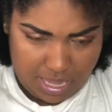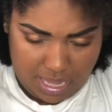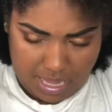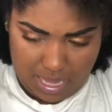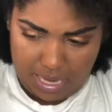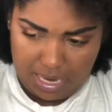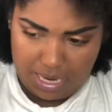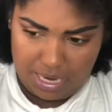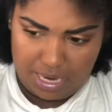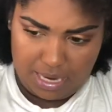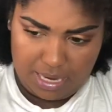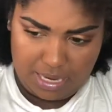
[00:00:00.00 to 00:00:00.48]

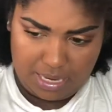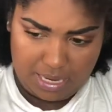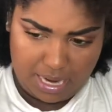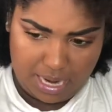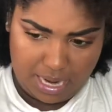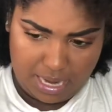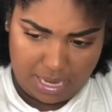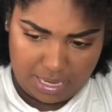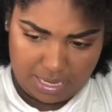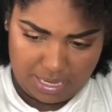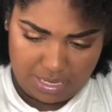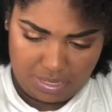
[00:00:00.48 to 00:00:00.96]

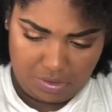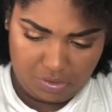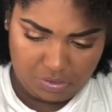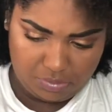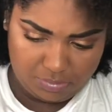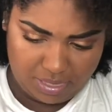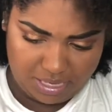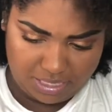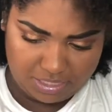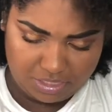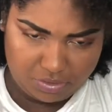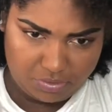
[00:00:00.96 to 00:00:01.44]
and I
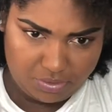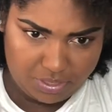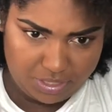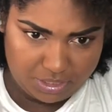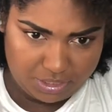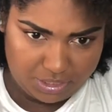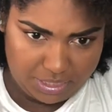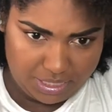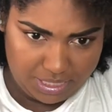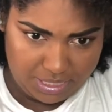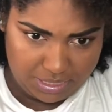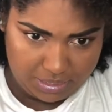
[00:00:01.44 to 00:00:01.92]
use my
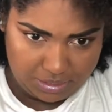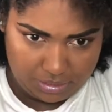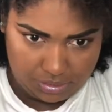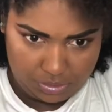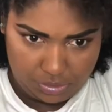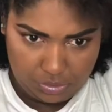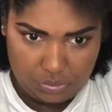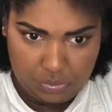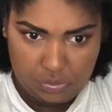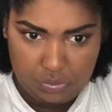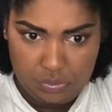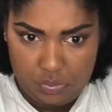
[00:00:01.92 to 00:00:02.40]

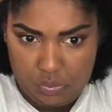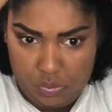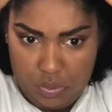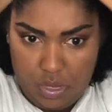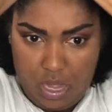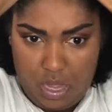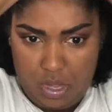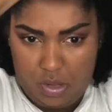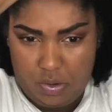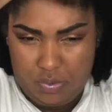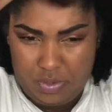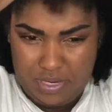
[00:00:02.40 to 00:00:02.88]
scrunchie to
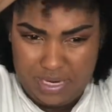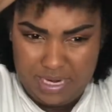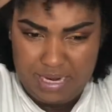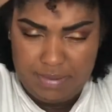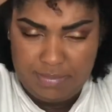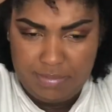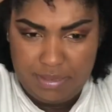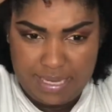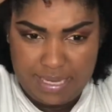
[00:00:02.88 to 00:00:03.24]
hold it in